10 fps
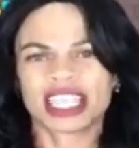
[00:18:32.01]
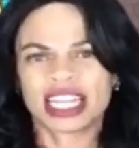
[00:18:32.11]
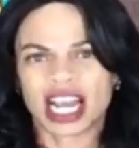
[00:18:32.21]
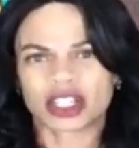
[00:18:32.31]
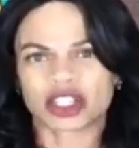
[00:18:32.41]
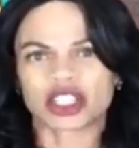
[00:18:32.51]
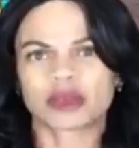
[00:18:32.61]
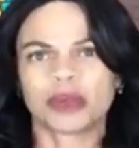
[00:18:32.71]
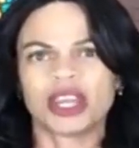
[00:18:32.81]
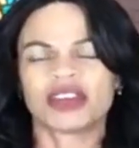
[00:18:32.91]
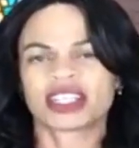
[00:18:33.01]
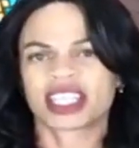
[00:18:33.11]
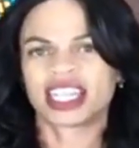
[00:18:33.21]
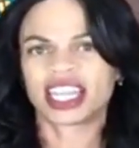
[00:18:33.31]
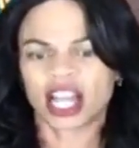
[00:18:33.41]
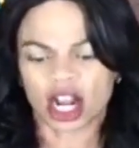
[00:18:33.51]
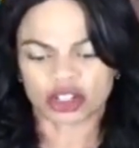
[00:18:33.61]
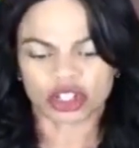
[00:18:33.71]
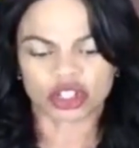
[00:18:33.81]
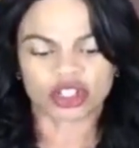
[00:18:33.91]
in our spirits and in our
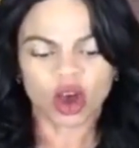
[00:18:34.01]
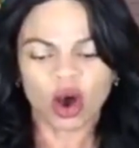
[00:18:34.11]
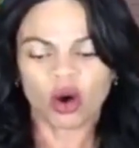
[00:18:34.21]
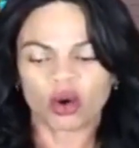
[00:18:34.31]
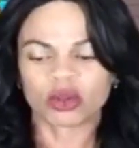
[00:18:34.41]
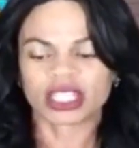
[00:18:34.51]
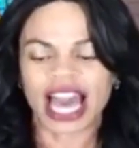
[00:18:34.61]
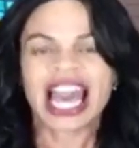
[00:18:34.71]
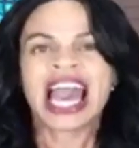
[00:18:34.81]
souls